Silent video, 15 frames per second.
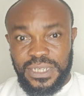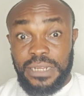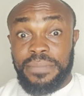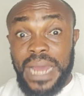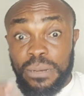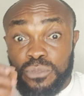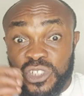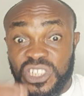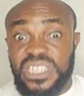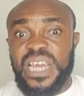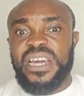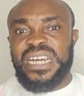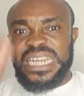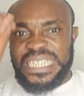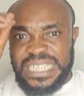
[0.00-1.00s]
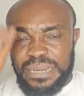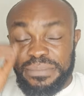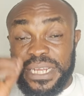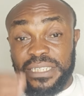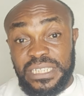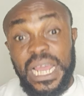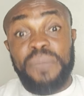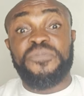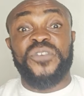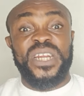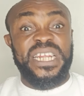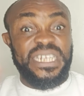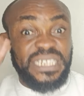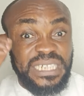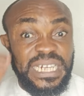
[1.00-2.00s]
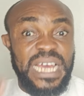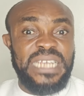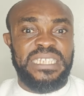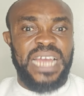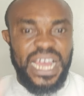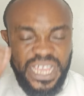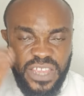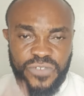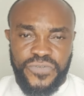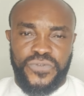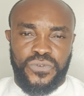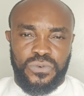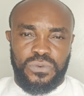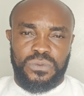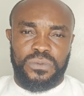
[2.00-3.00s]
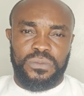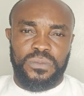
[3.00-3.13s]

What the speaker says: The Bible says, redeem the time for the days are evil.